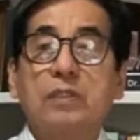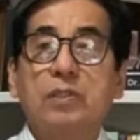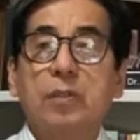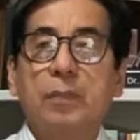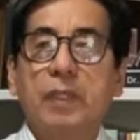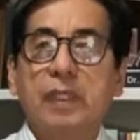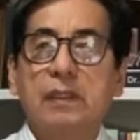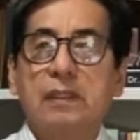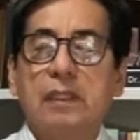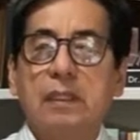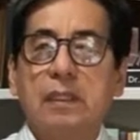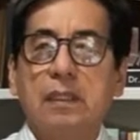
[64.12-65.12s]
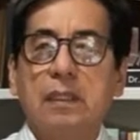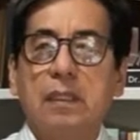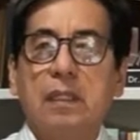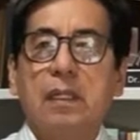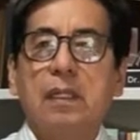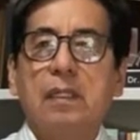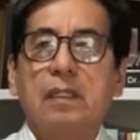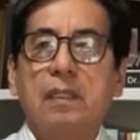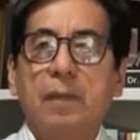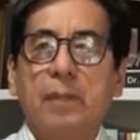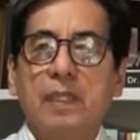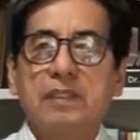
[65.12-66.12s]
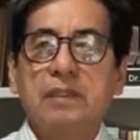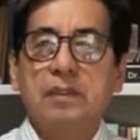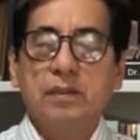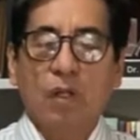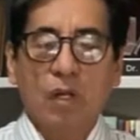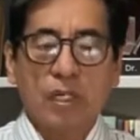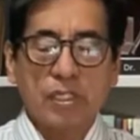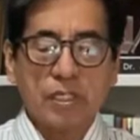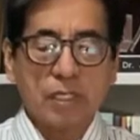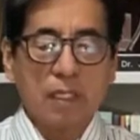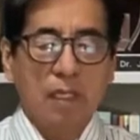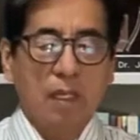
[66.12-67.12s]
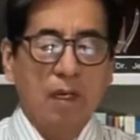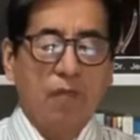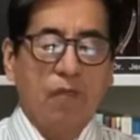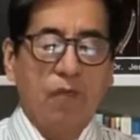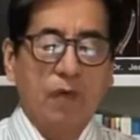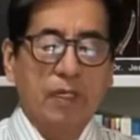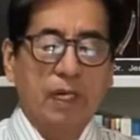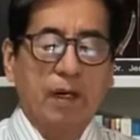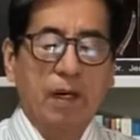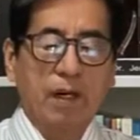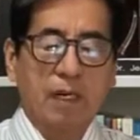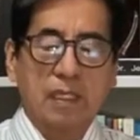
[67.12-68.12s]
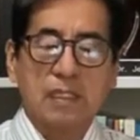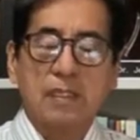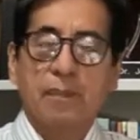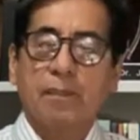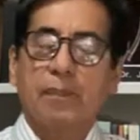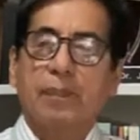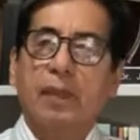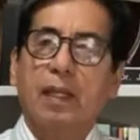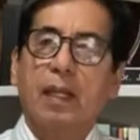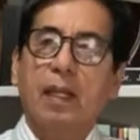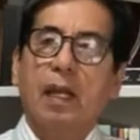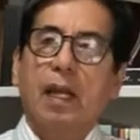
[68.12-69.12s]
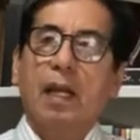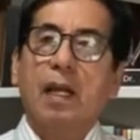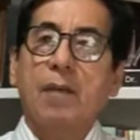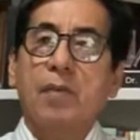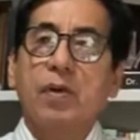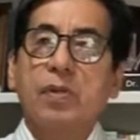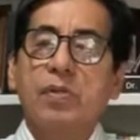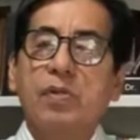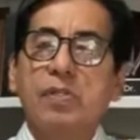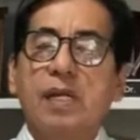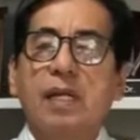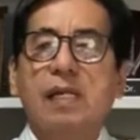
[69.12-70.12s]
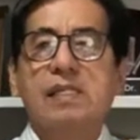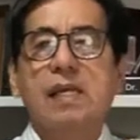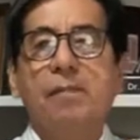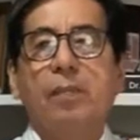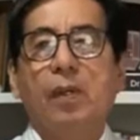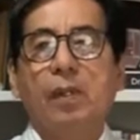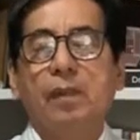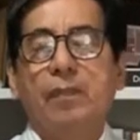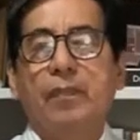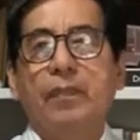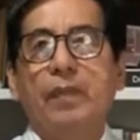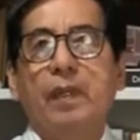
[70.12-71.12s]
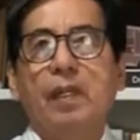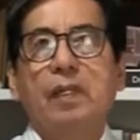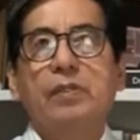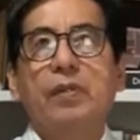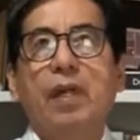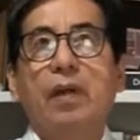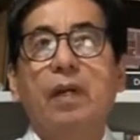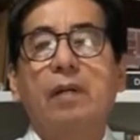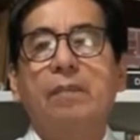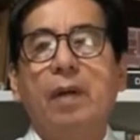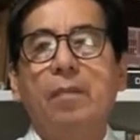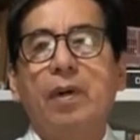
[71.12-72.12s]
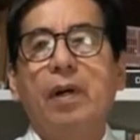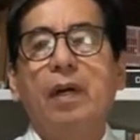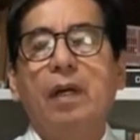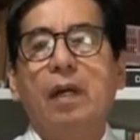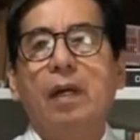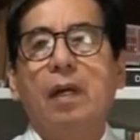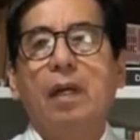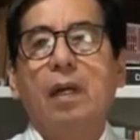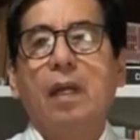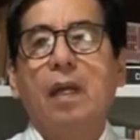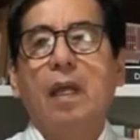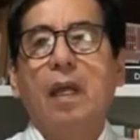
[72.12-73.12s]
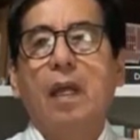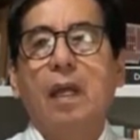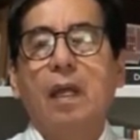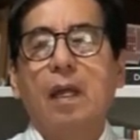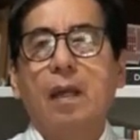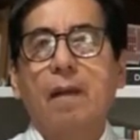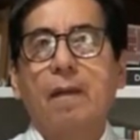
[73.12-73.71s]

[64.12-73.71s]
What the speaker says: to build the best knowledge for their careers. And I'm going to use an example so they can remember the